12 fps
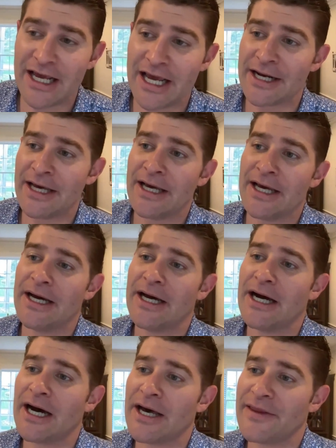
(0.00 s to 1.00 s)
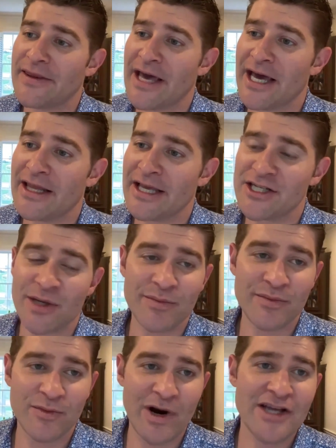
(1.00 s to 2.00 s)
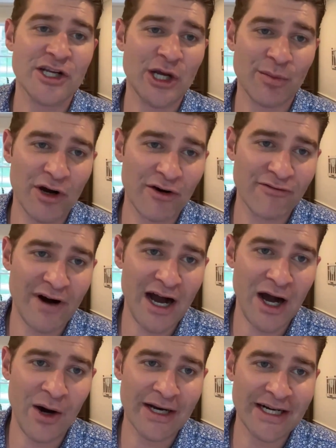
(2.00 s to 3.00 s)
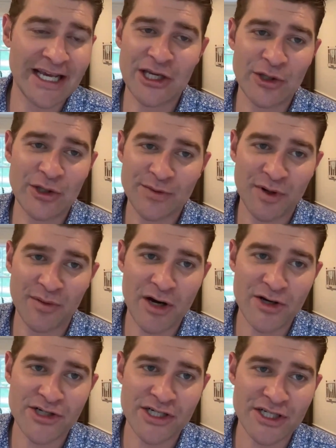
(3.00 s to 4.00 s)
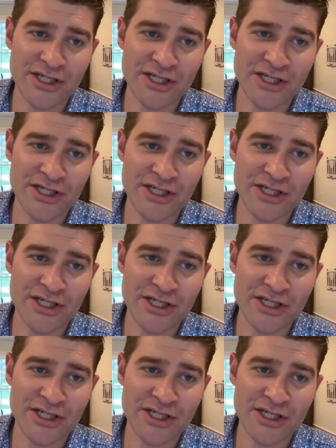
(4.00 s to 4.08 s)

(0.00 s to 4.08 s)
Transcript: And that ends up raising your profile and getting you those promotions,